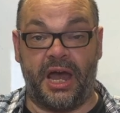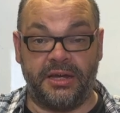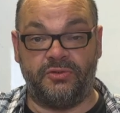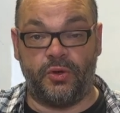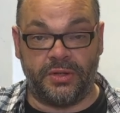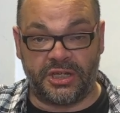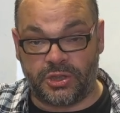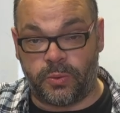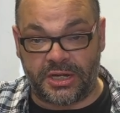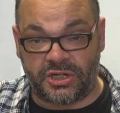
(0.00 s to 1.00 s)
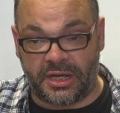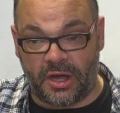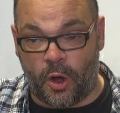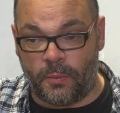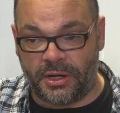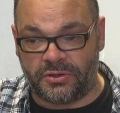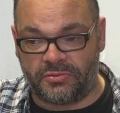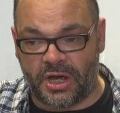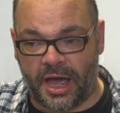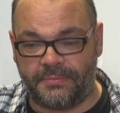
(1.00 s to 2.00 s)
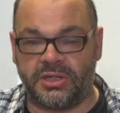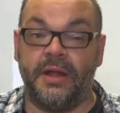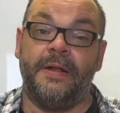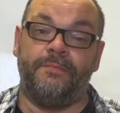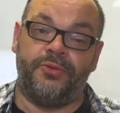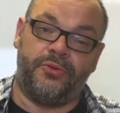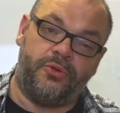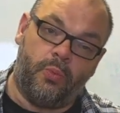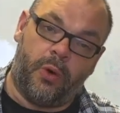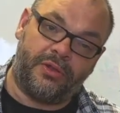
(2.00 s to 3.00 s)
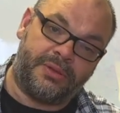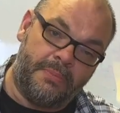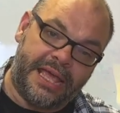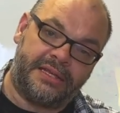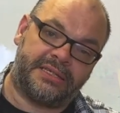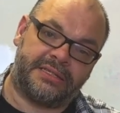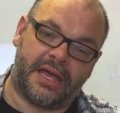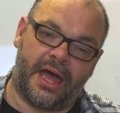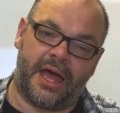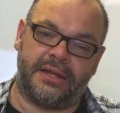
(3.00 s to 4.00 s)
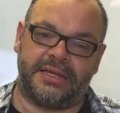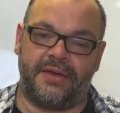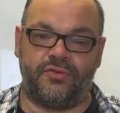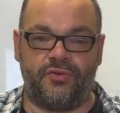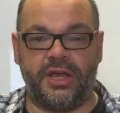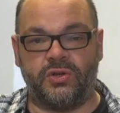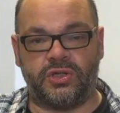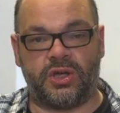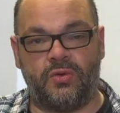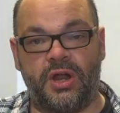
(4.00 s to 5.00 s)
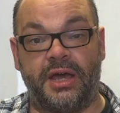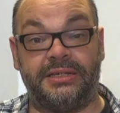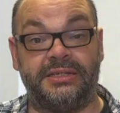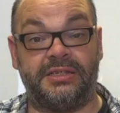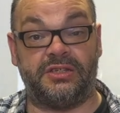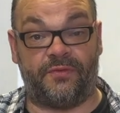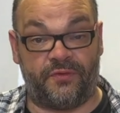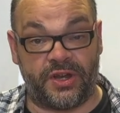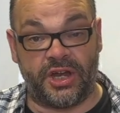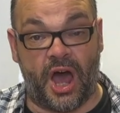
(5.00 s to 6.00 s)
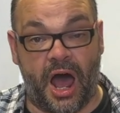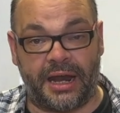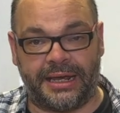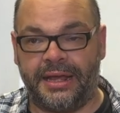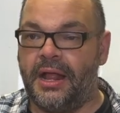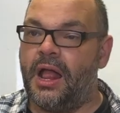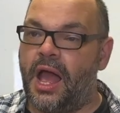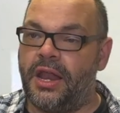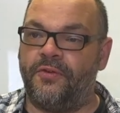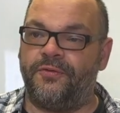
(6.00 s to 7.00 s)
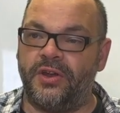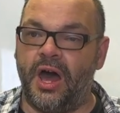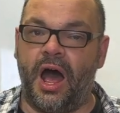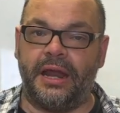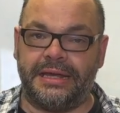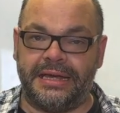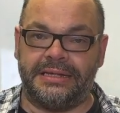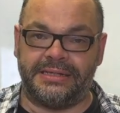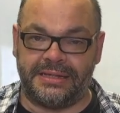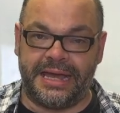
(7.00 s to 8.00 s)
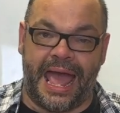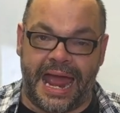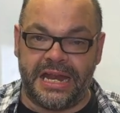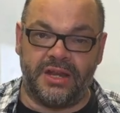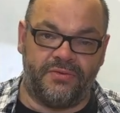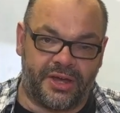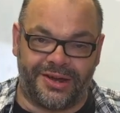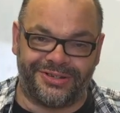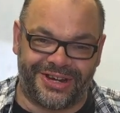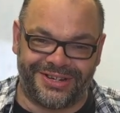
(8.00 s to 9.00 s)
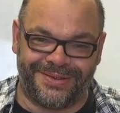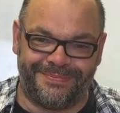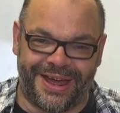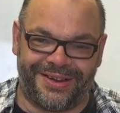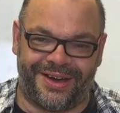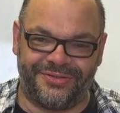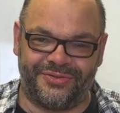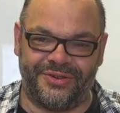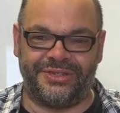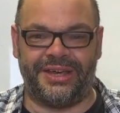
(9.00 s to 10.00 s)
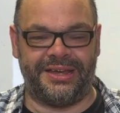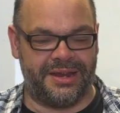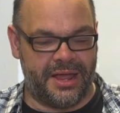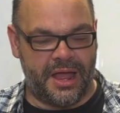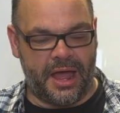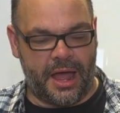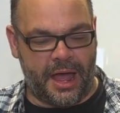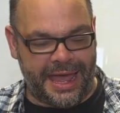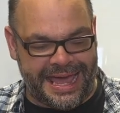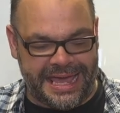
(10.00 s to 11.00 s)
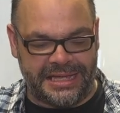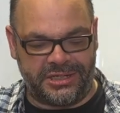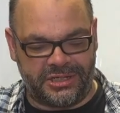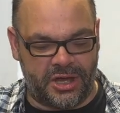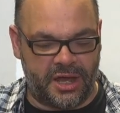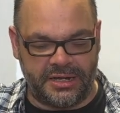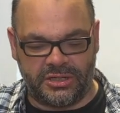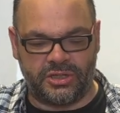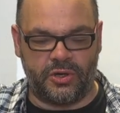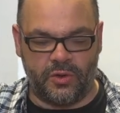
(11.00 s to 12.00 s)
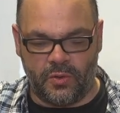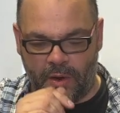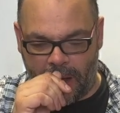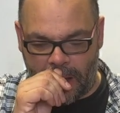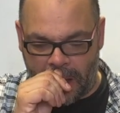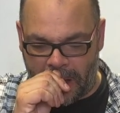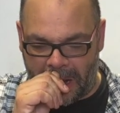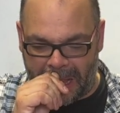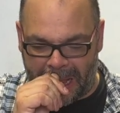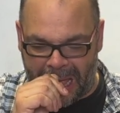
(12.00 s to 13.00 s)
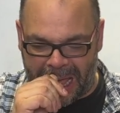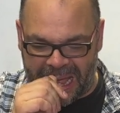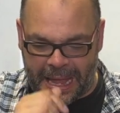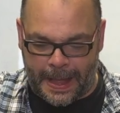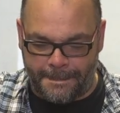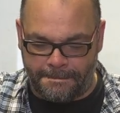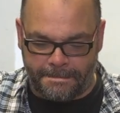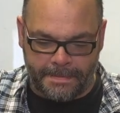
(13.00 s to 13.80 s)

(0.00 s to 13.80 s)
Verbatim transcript: kind of doing this switch thing a whole bunch of times. What makes uh, David Regal so nice is there's a finale. And the finale is at the end of the color changing pen knives routine, uh, his turn into uh, like a um,